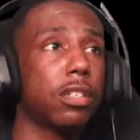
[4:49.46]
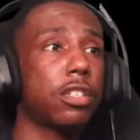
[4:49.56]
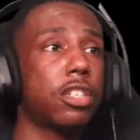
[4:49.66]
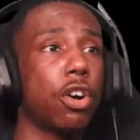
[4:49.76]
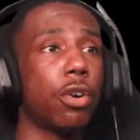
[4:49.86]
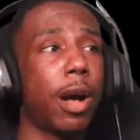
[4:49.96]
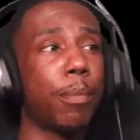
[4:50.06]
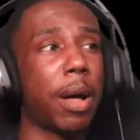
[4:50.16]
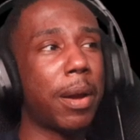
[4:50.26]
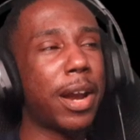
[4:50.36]
So
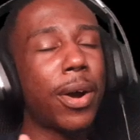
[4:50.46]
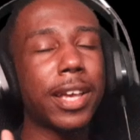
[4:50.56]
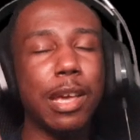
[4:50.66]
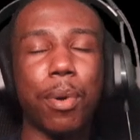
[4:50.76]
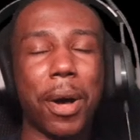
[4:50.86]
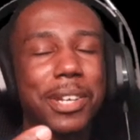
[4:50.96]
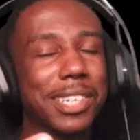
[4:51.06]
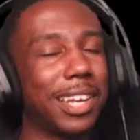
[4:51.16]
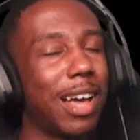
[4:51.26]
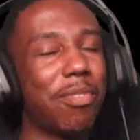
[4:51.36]
I'm, I know I keep
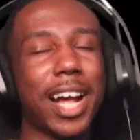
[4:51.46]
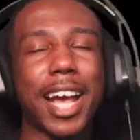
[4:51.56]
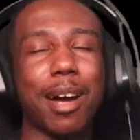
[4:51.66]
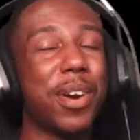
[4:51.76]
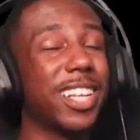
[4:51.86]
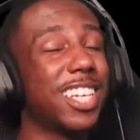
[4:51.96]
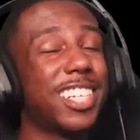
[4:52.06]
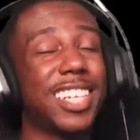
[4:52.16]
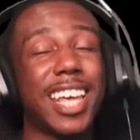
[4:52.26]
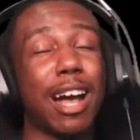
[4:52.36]
pausing a lot, but I gotta break this
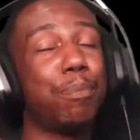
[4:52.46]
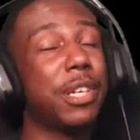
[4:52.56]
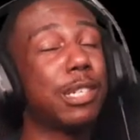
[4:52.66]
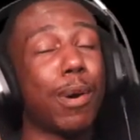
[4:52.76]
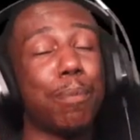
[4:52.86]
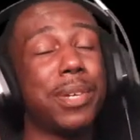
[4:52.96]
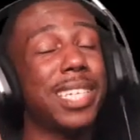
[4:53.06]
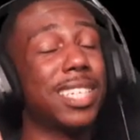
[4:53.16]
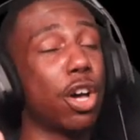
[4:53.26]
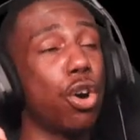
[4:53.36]
shit down piece by
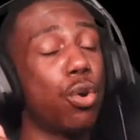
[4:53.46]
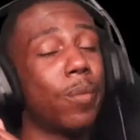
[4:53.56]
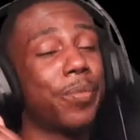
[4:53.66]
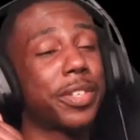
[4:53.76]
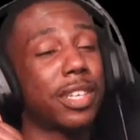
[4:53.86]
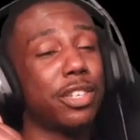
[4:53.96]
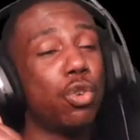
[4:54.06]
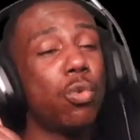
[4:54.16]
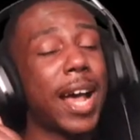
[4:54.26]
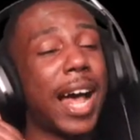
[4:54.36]
piece. So
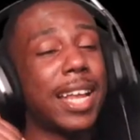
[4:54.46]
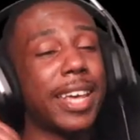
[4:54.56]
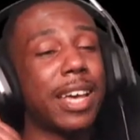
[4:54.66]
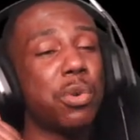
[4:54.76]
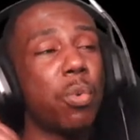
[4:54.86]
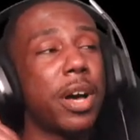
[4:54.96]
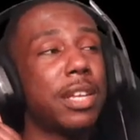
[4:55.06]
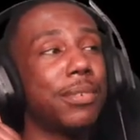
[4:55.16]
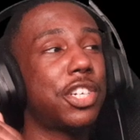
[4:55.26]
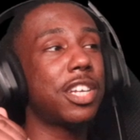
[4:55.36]
you goddamn, you wasn't
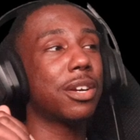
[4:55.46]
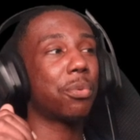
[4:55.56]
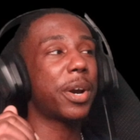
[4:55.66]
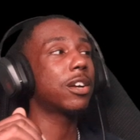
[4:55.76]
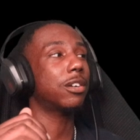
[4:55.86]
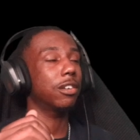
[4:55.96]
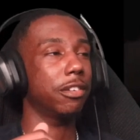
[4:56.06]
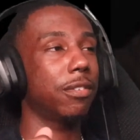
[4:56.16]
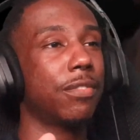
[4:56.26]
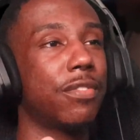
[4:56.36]
even cheating
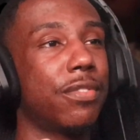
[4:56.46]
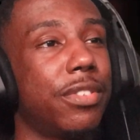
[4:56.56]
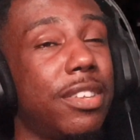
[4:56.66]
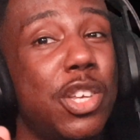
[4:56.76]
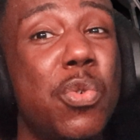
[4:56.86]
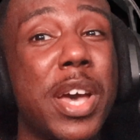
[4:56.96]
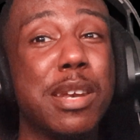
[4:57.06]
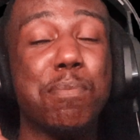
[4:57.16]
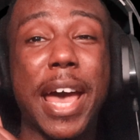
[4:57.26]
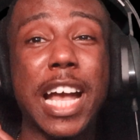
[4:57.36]
regularly. You
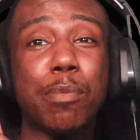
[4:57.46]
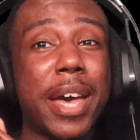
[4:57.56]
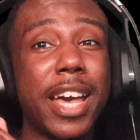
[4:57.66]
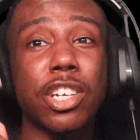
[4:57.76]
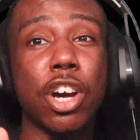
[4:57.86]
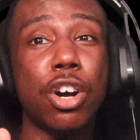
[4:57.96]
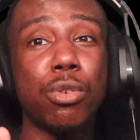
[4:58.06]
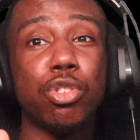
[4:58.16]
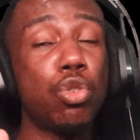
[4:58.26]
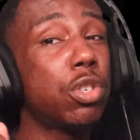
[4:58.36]
hitting back page
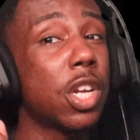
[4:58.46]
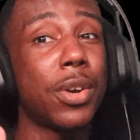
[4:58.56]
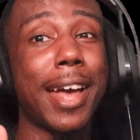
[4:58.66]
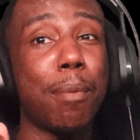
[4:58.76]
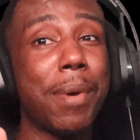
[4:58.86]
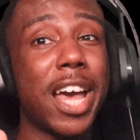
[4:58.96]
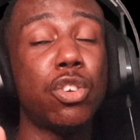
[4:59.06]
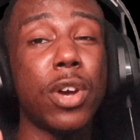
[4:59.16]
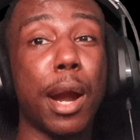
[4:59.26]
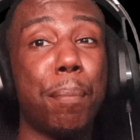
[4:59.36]
hoes. You so down bad
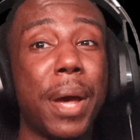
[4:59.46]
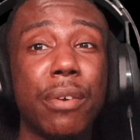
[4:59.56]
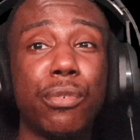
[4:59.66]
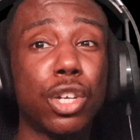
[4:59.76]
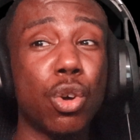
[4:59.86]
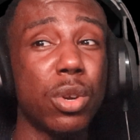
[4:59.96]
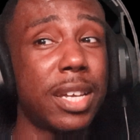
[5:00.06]
you gotta pay for the cootie